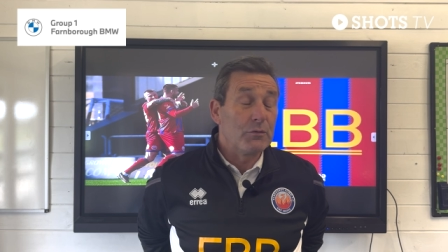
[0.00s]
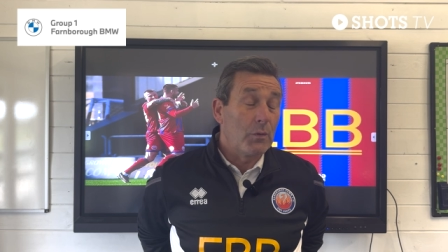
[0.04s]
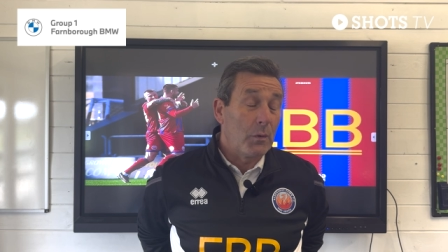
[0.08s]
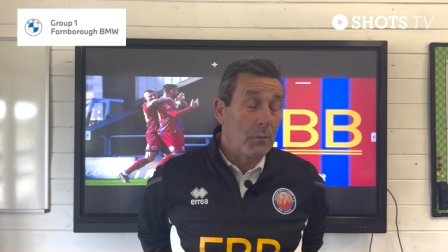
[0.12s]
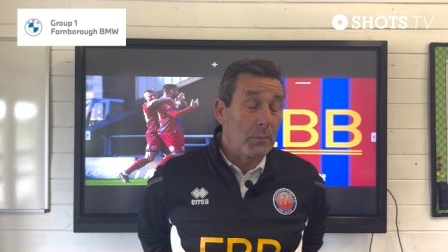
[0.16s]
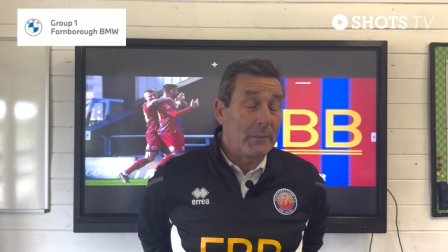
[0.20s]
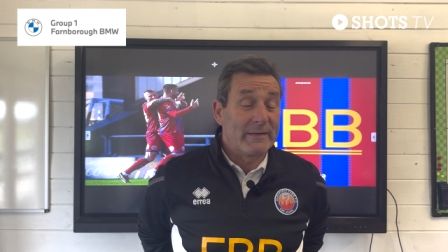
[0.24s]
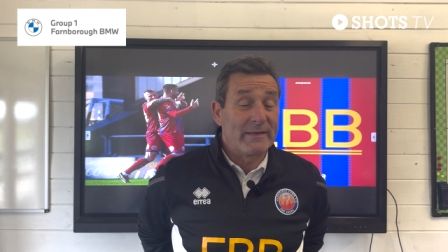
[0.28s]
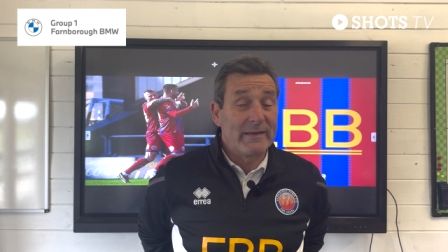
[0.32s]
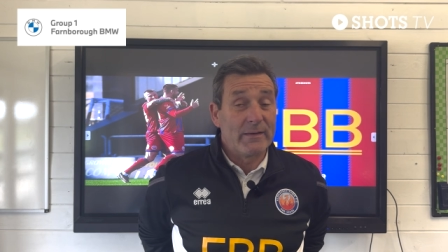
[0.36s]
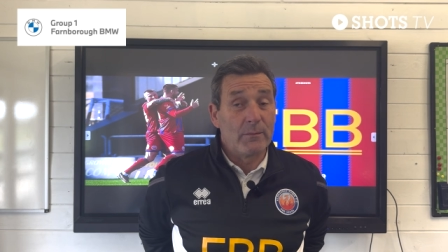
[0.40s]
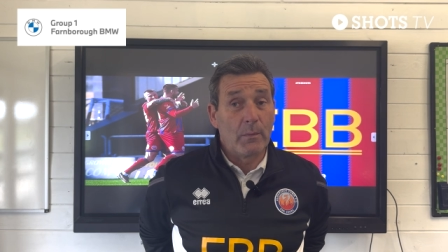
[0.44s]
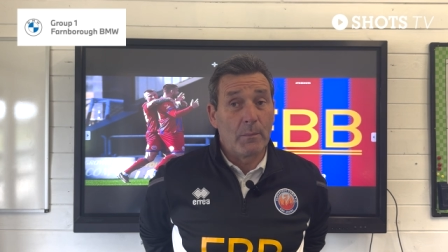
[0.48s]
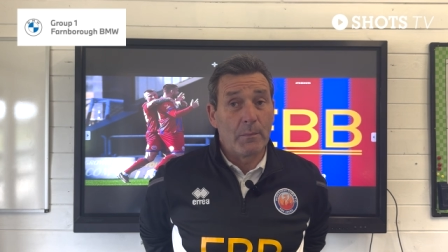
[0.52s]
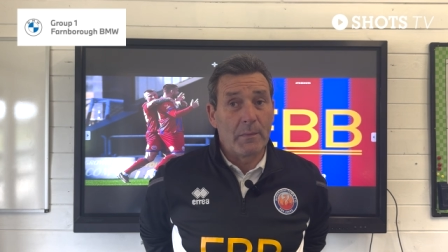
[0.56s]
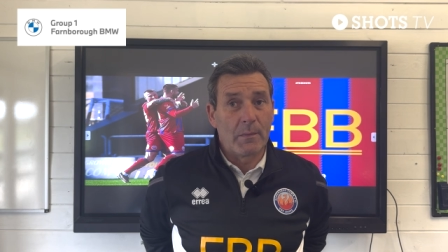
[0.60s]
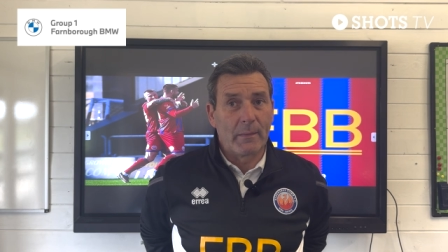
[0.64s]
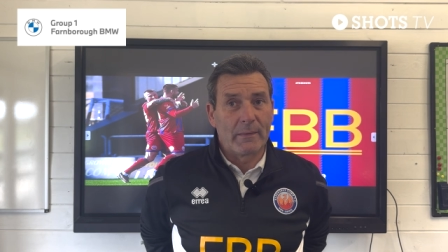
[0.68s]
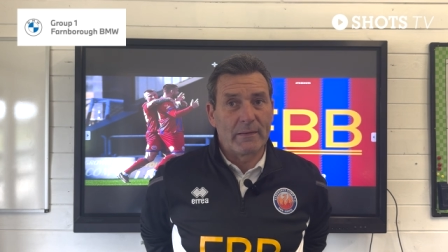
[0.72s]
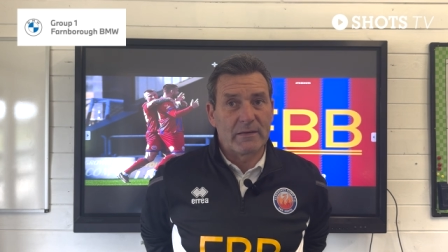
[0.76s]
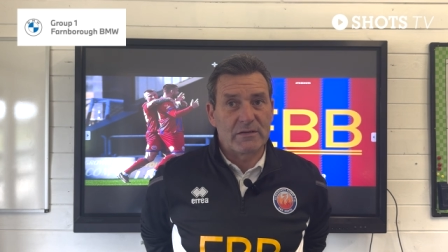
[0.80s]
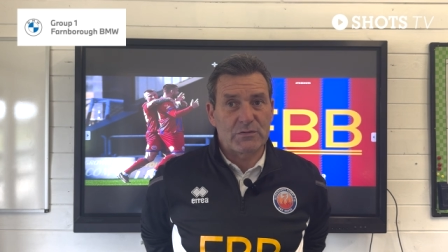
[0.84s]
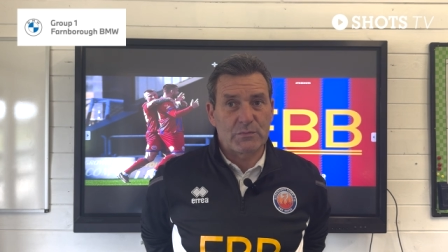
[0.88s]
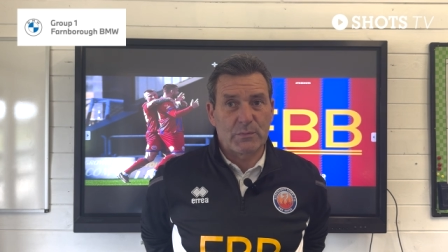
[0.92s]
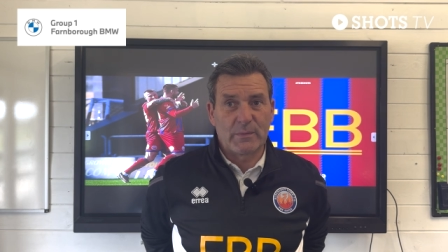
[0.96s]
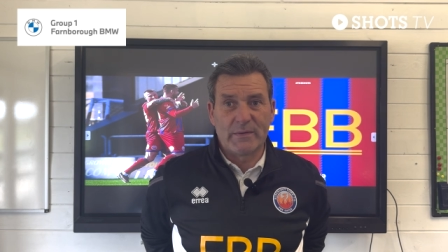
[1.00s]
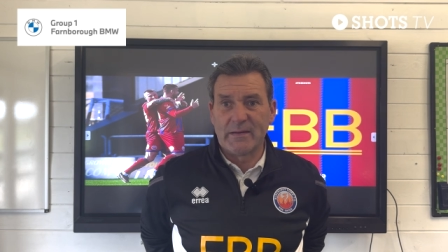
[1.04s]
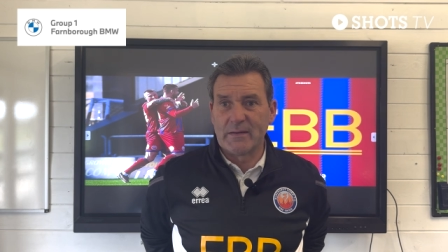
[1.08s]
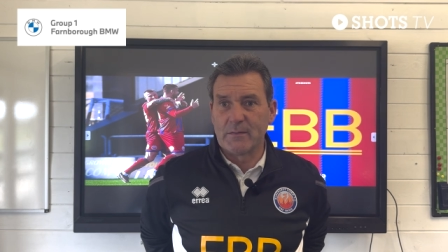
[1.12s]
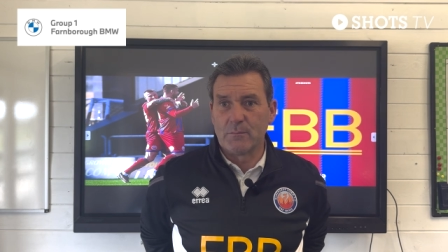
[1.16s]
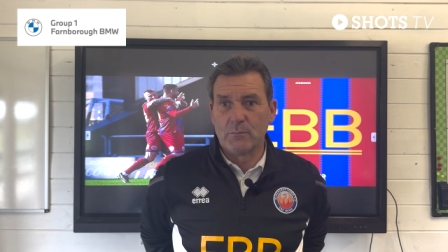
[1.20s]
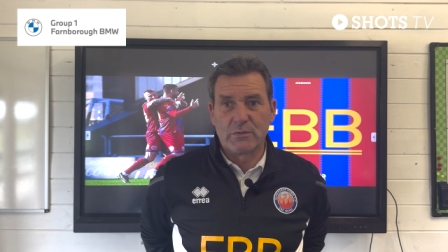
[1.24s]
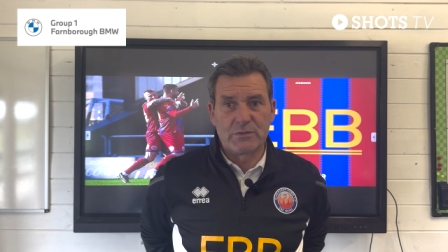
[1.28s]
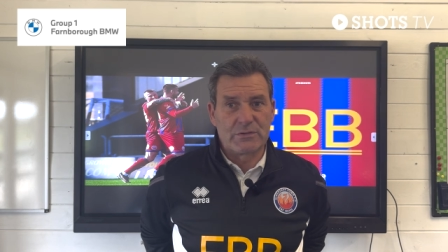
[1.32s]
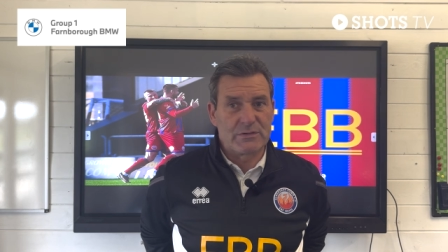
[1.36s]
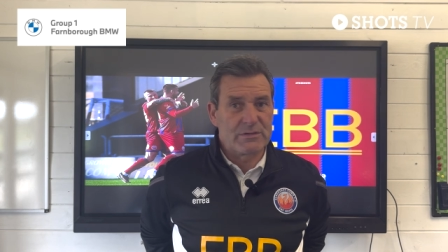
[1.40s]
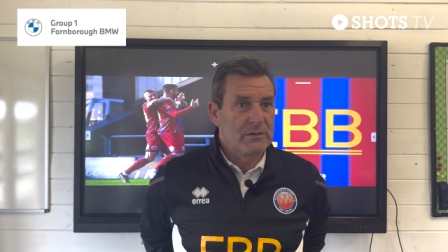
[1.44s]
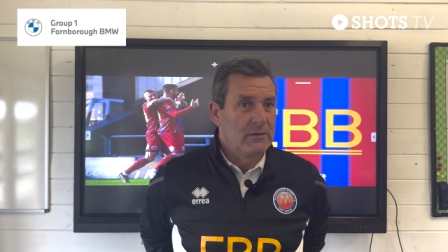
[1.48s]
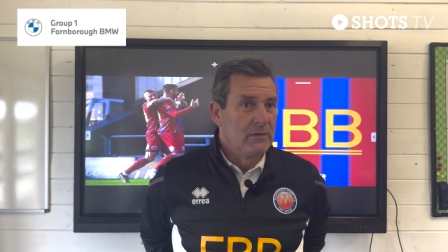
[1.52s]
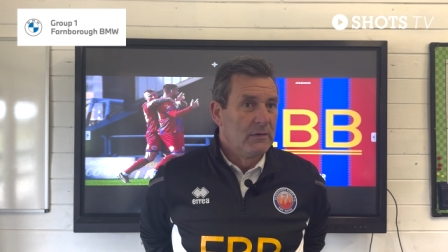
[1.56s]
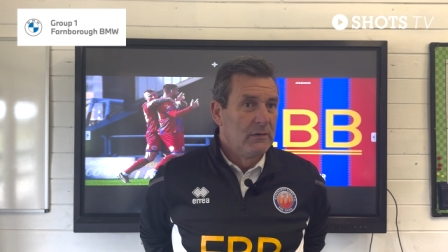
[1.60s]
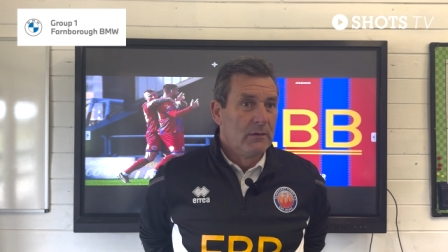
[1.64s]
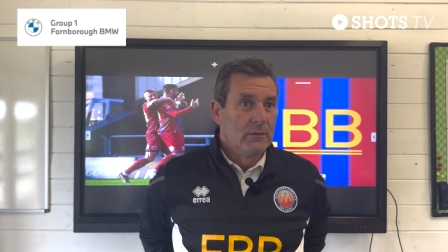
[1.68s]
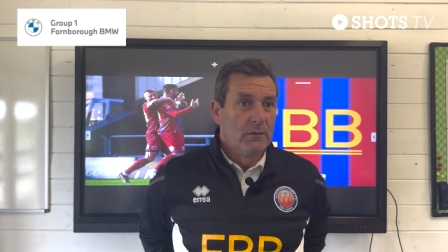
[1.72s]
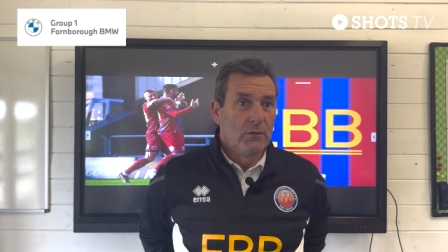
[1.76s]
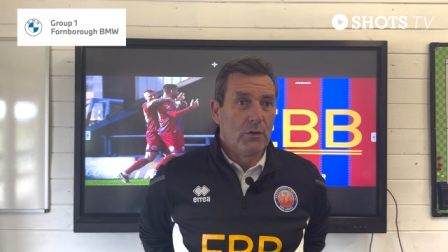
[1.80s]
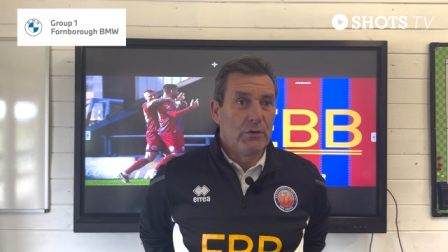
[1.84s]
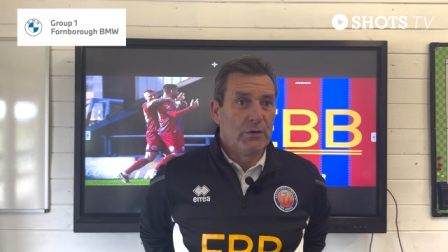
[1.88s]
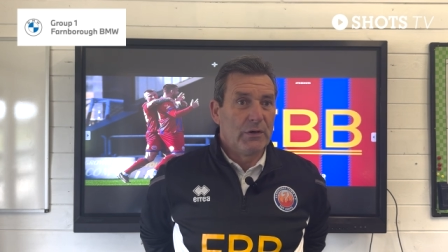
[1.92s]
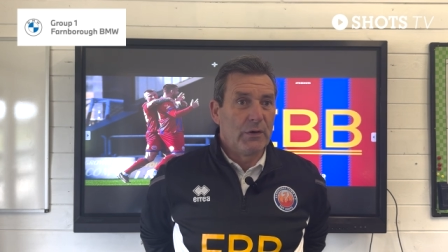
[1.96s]
what we did when we went to Swindon was
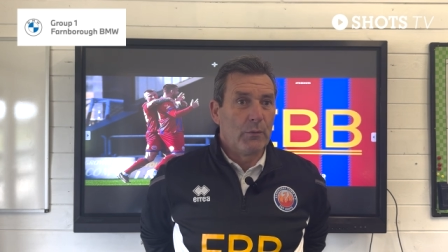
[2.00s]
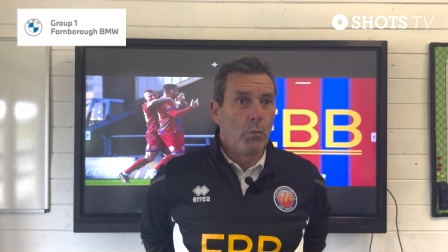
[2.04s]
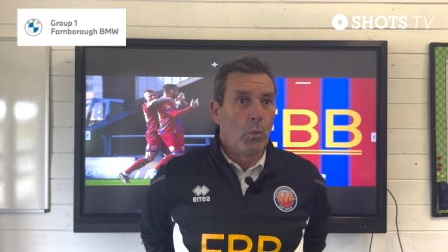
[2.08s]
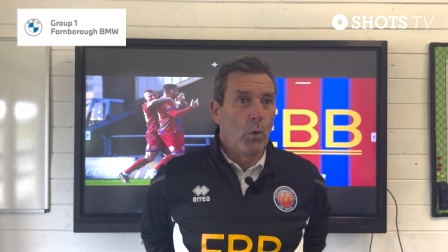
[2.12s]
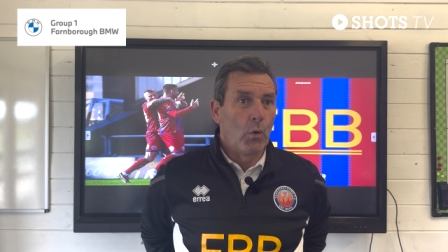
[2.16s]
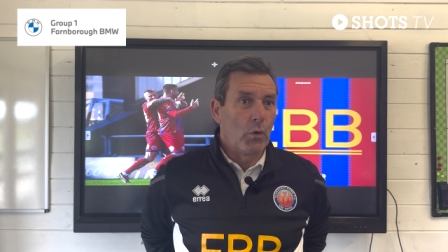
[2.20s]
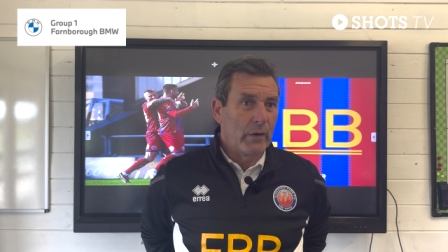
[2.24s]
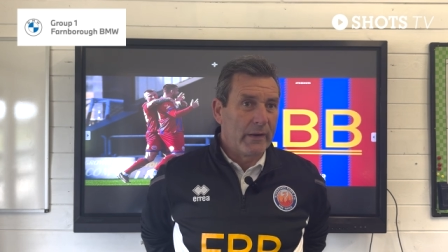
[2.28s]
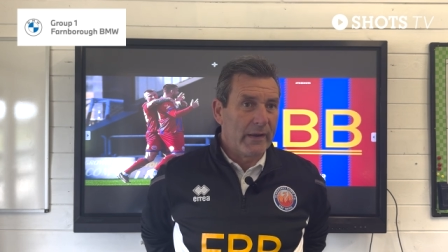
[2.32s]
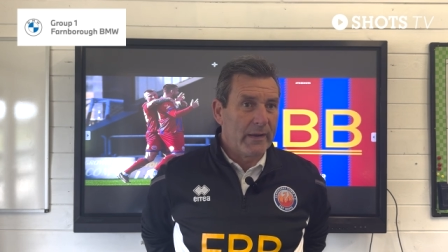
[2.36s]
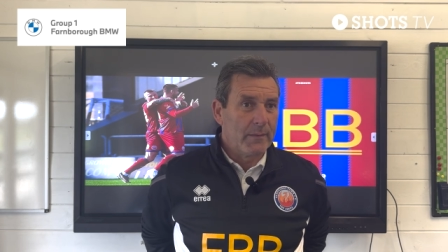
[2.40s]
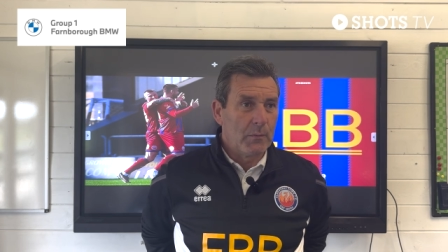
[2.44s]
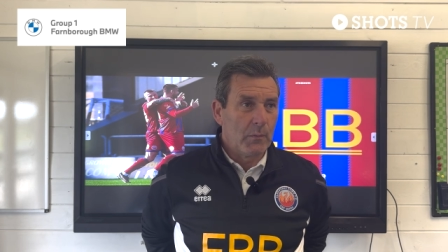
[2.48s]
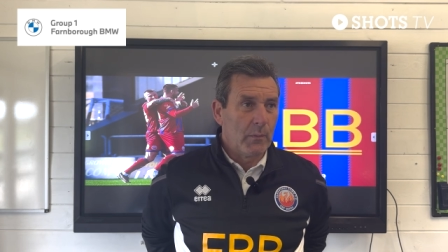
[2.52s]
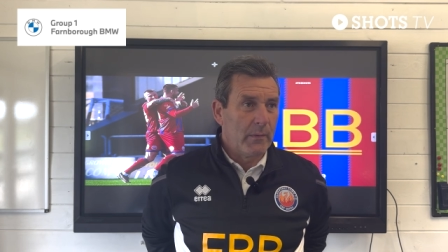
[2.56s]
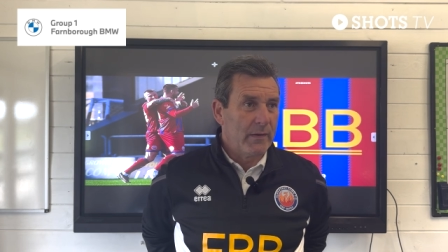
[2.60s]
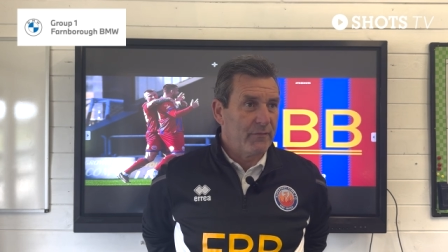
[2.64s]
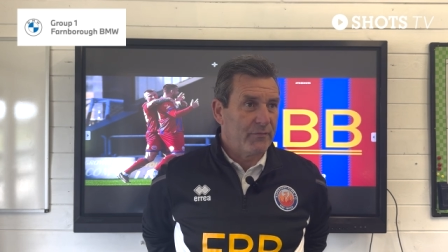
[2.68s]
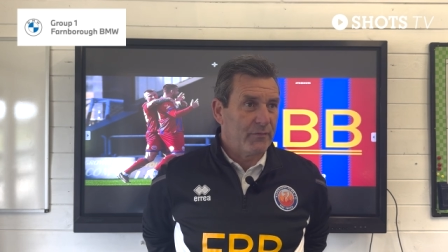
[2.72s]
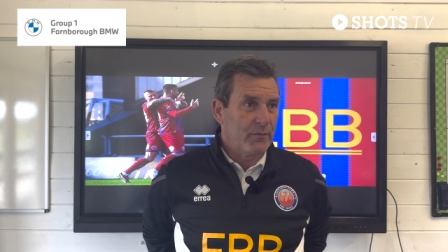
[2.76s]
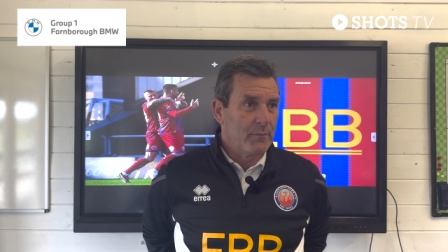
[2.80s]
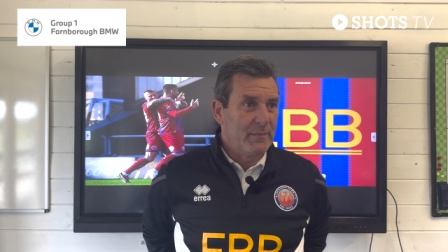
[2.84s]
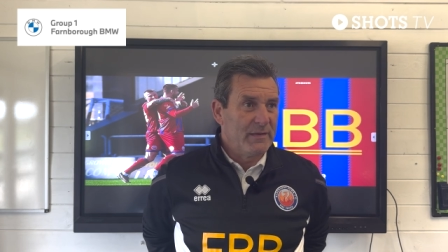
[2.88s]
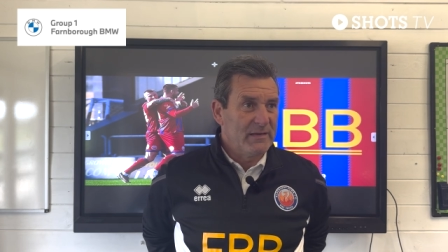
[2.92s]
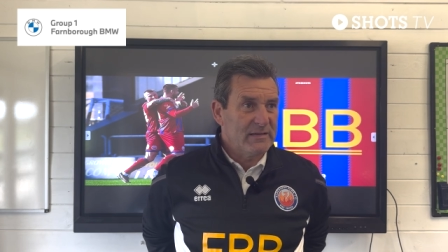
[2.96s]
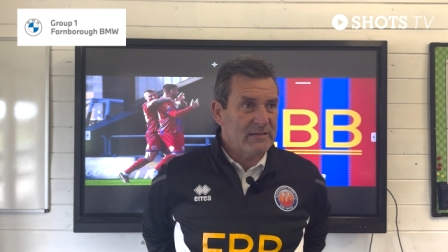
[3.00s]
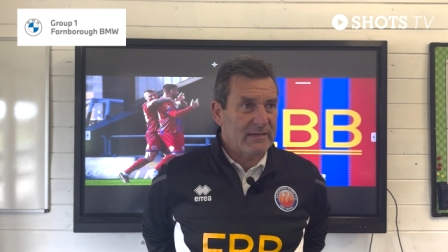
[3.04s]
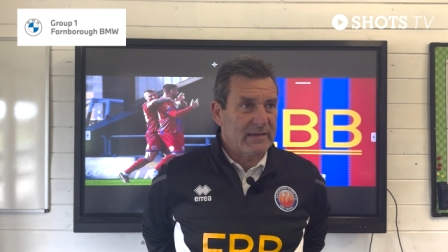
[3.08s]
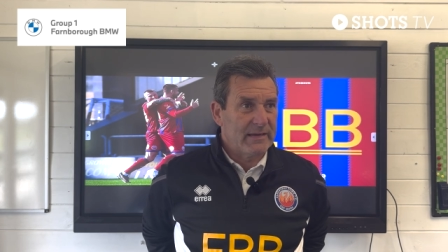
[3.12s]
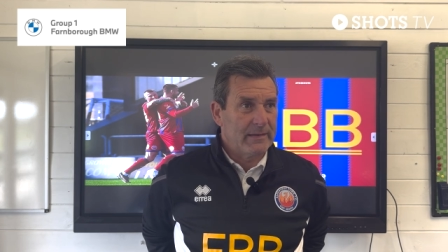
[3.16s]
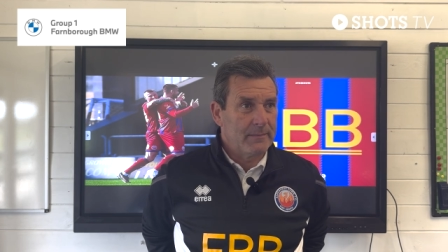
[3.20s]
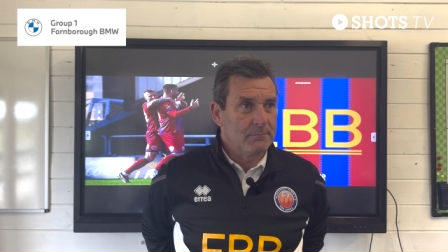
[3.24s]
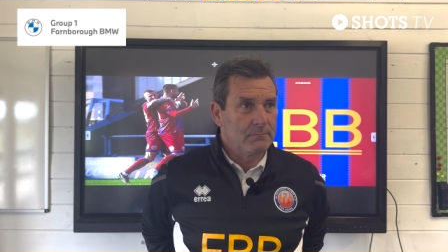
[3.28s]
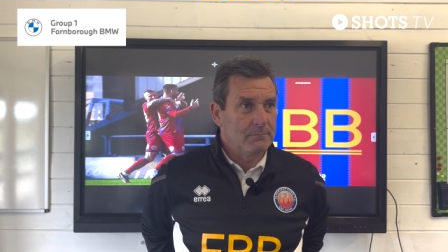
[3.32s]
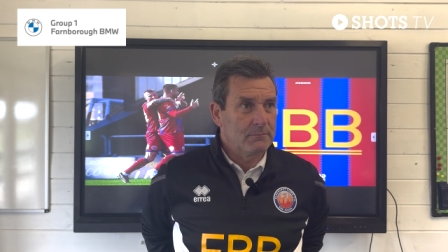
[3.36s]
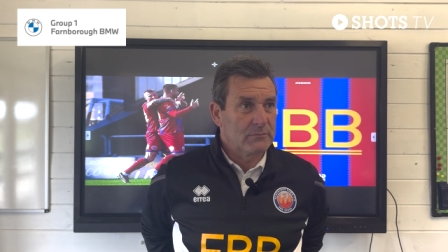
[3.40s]
only one game away from this game.